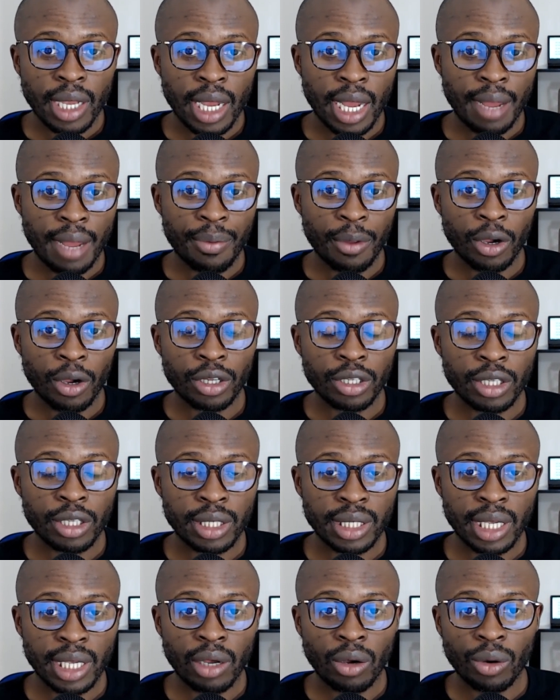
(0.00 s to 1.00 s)
I'm not going to
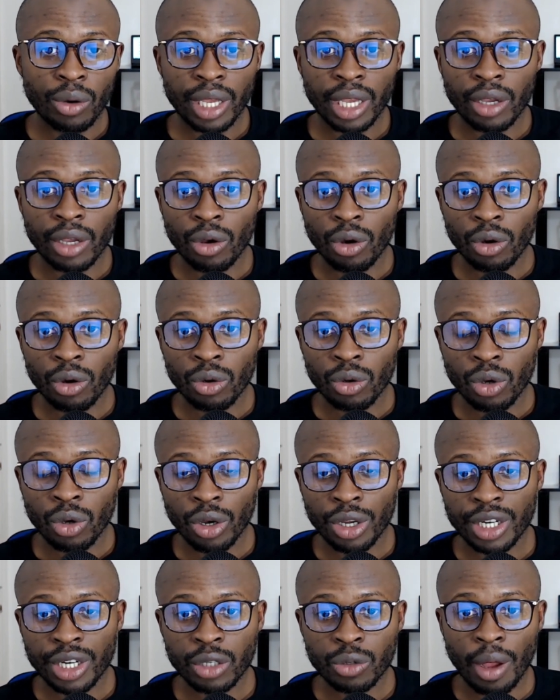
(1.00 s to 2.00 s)
say, okay, go
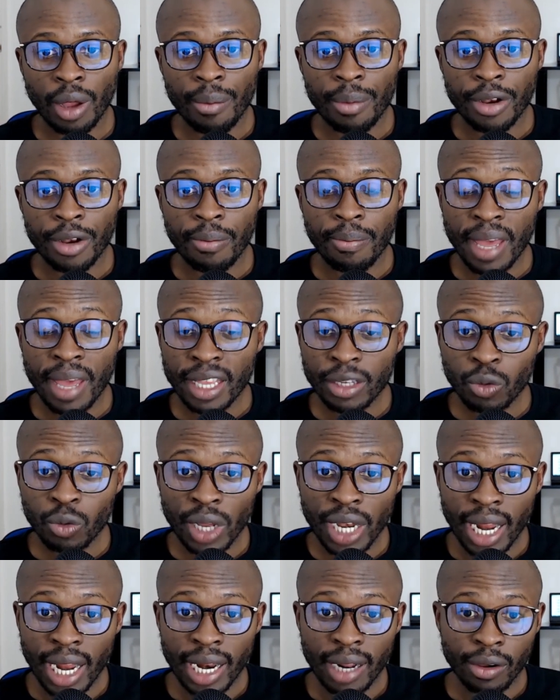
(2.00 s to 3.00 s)
on this one, but the best
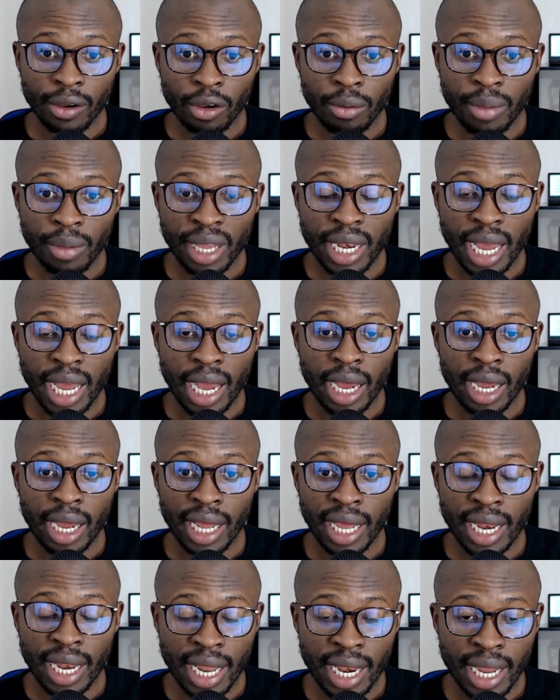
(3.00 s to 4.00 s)
one that I recommend
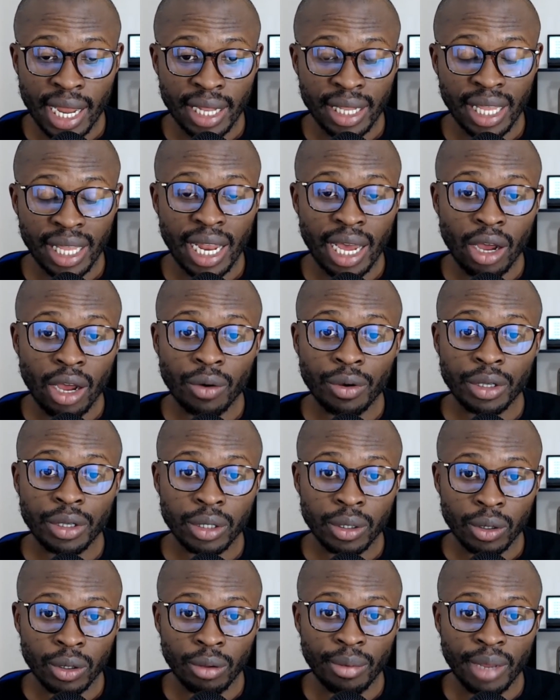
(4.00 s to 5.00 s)
and that I always
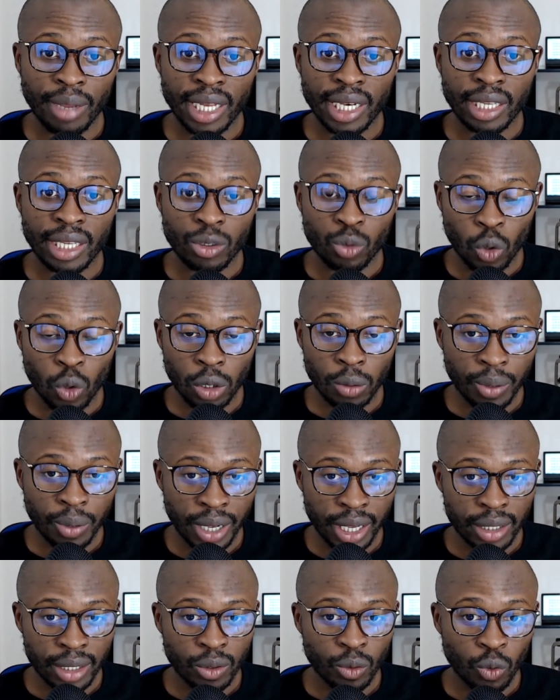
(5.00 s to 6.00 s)
recommend is WordPress.